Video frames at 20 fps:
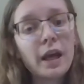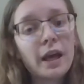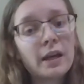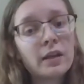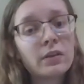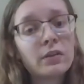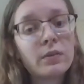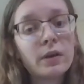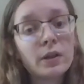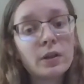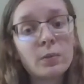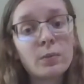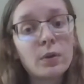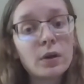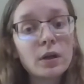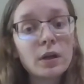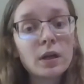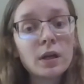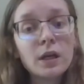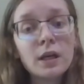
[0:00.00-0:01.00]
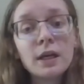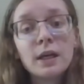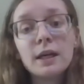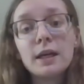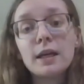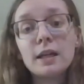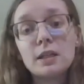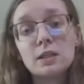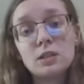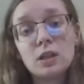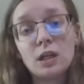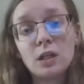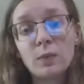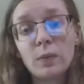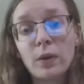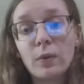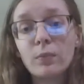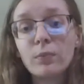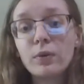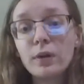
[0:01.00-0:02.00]
And throughout the book, it is
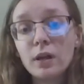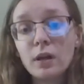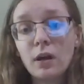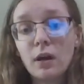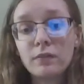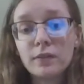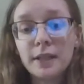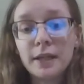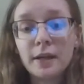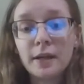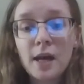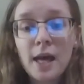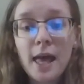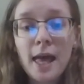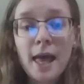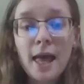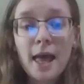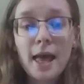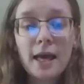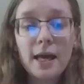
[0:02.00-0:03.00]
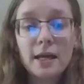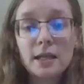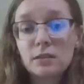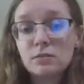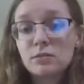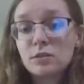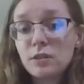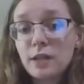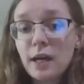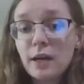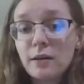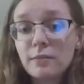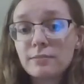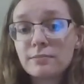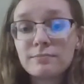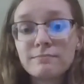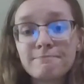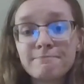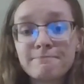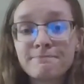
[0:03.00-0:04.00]
talked about pretty often. And so, yeah,
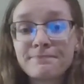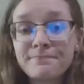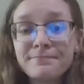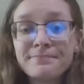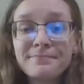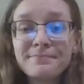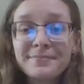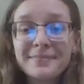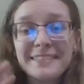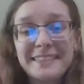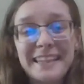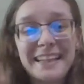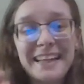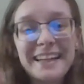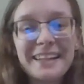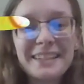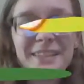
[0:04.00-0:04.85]
see you